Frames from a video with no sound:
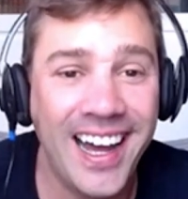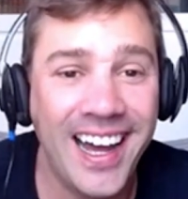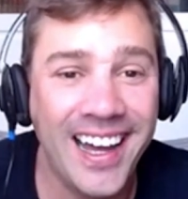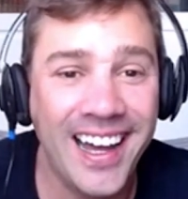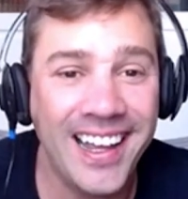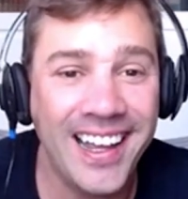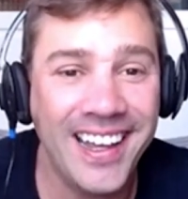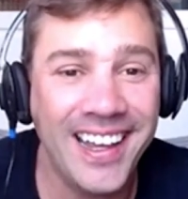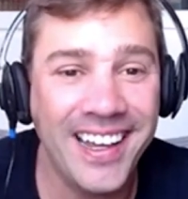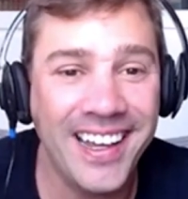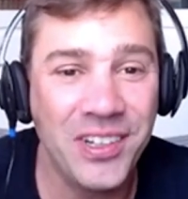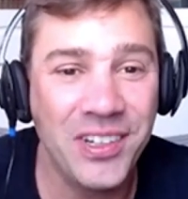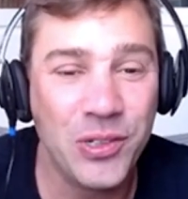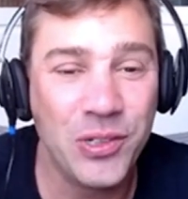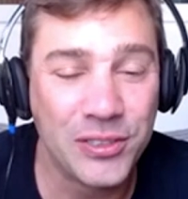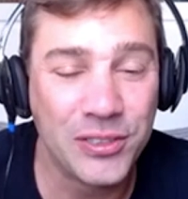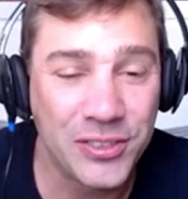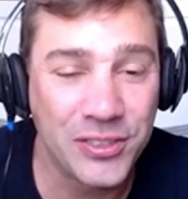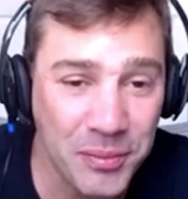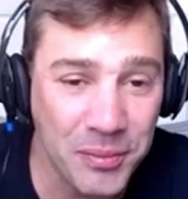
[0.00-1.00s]
Uh, and
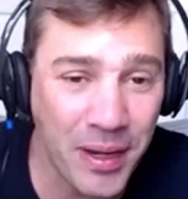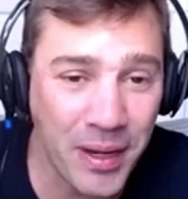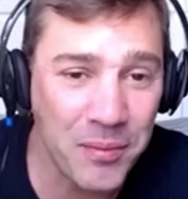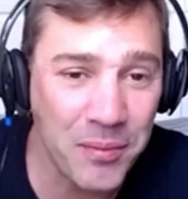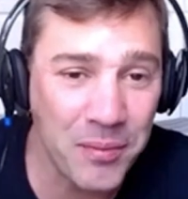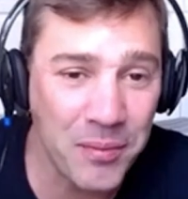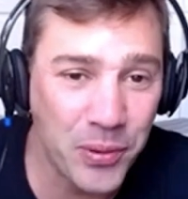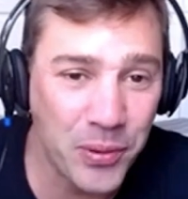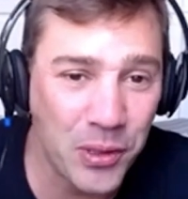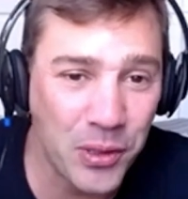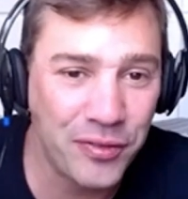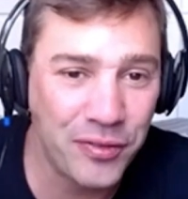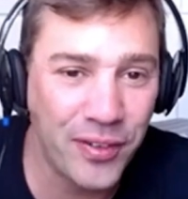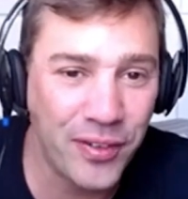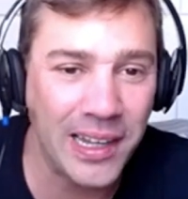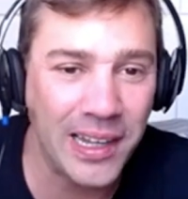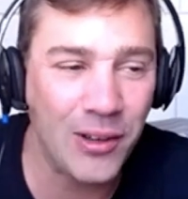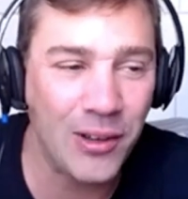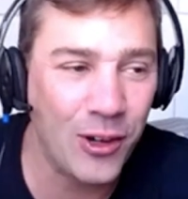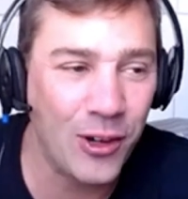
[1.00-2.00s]
you'll see my
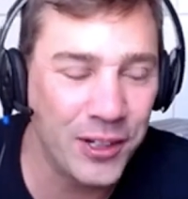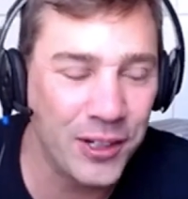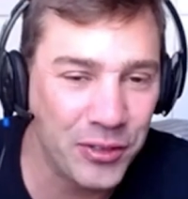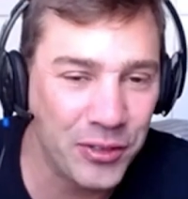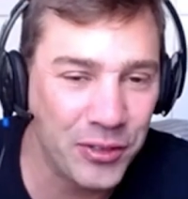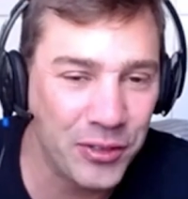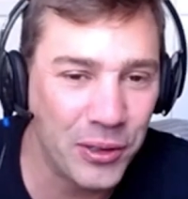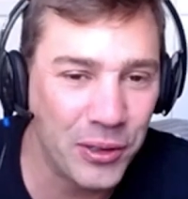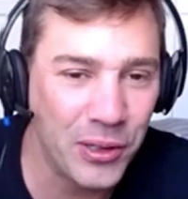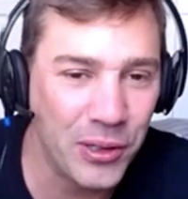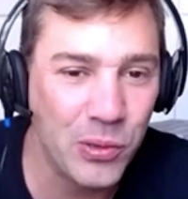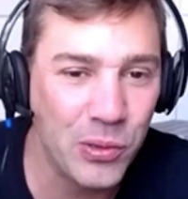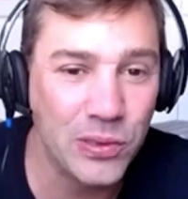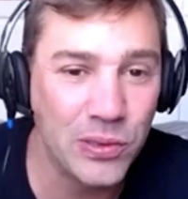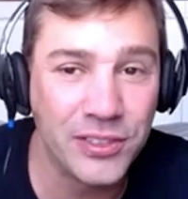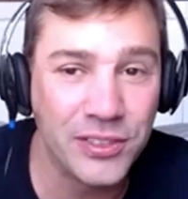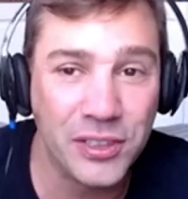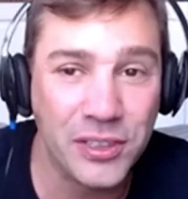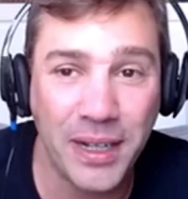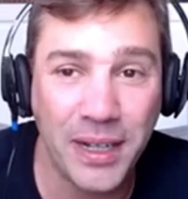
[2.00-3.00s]
profile on eToro. You
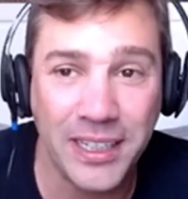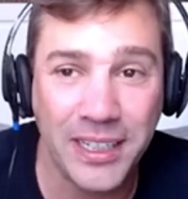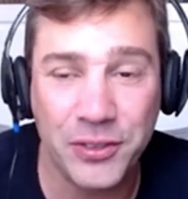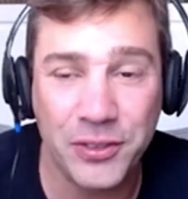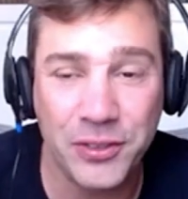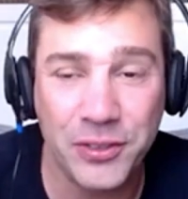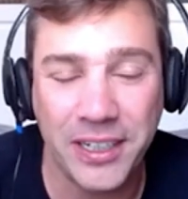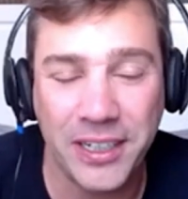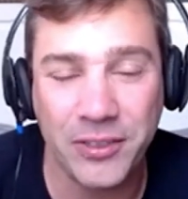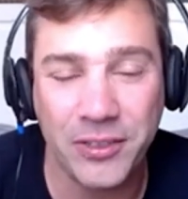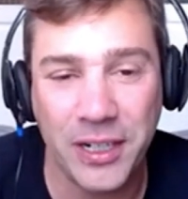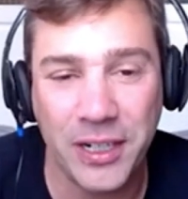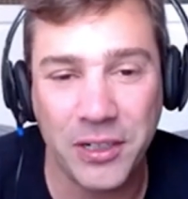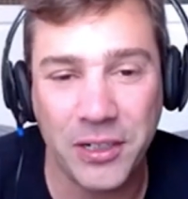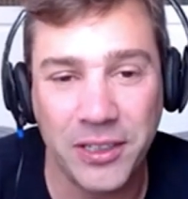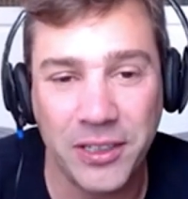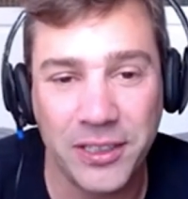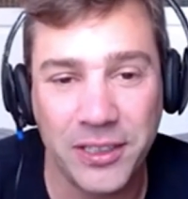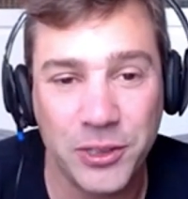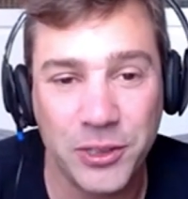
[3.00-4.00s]
will see my track
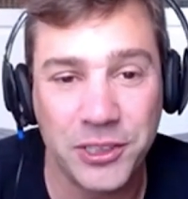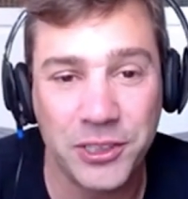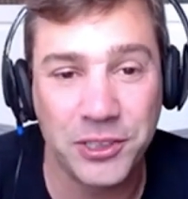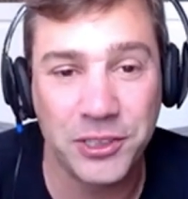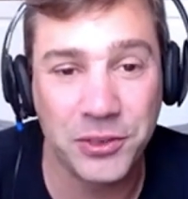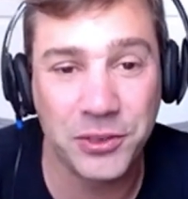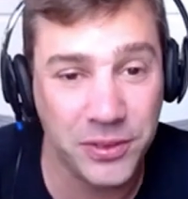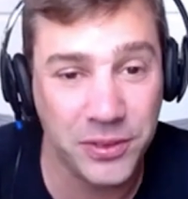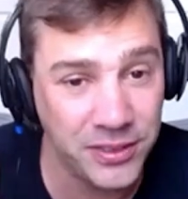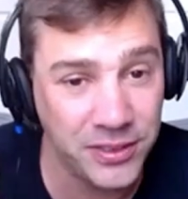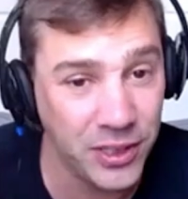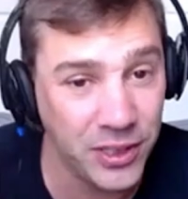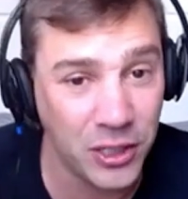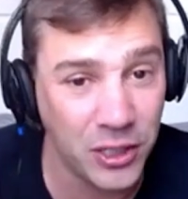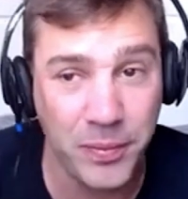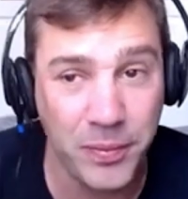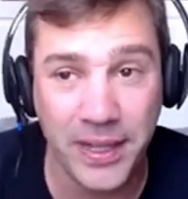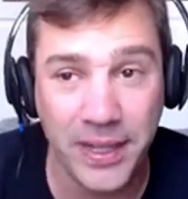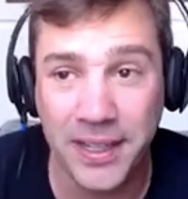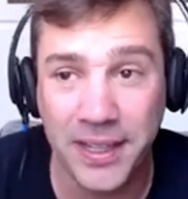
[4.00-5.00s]
record, which is
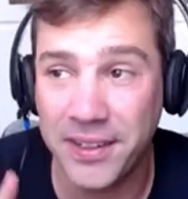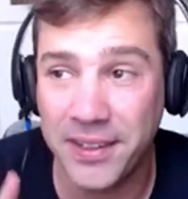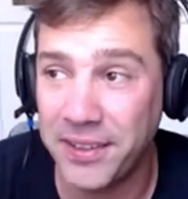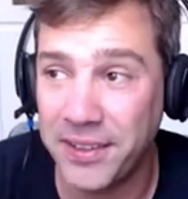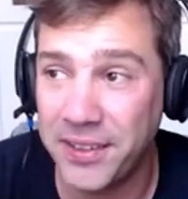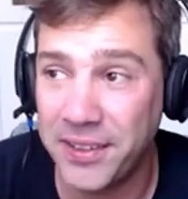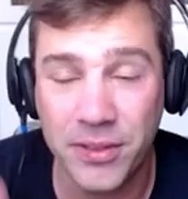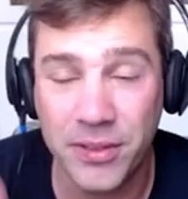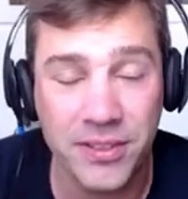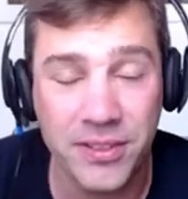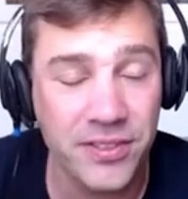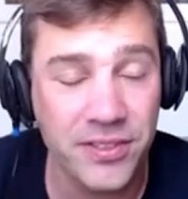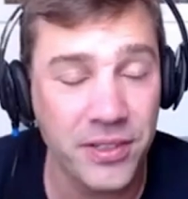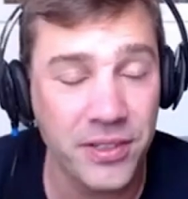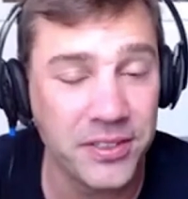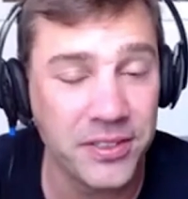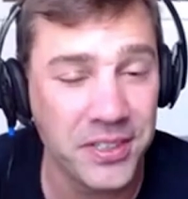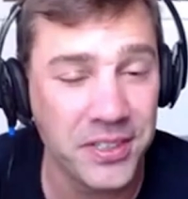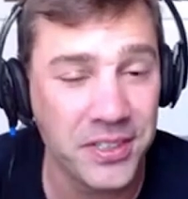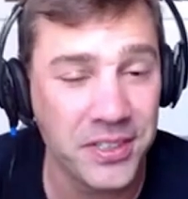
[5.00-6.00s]
not bad. I did this
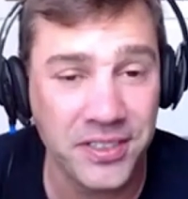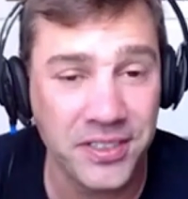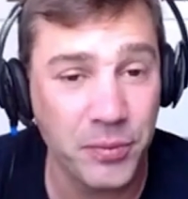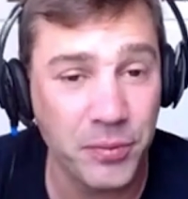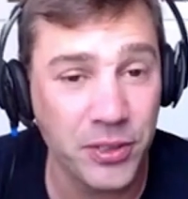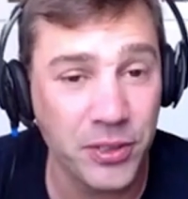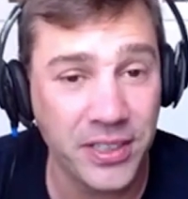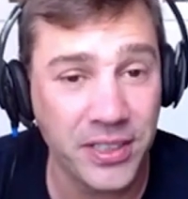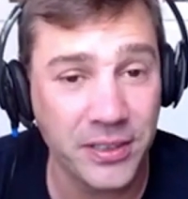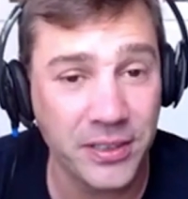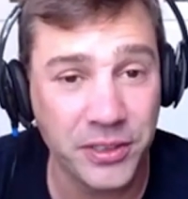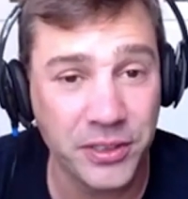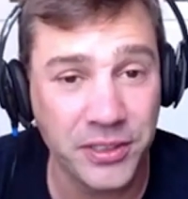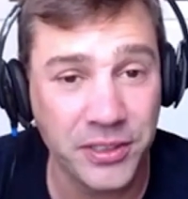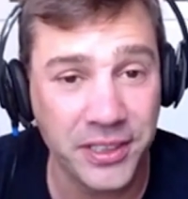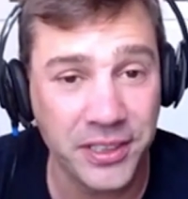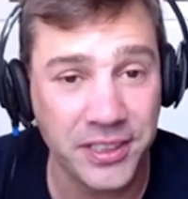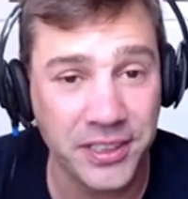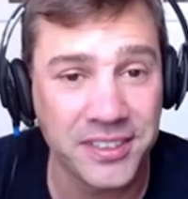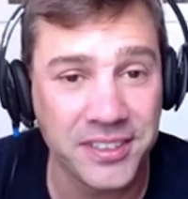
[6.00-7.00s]
year sixty percent
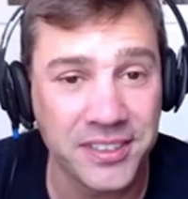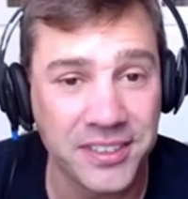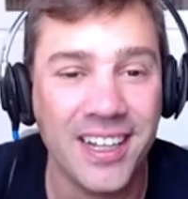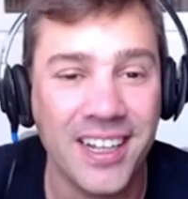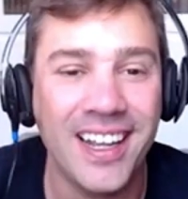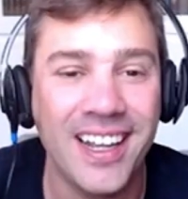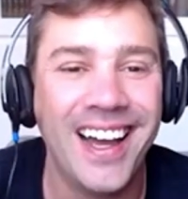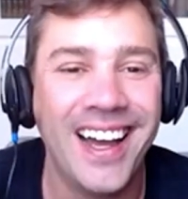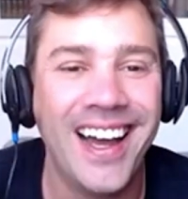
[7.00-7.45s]
returns.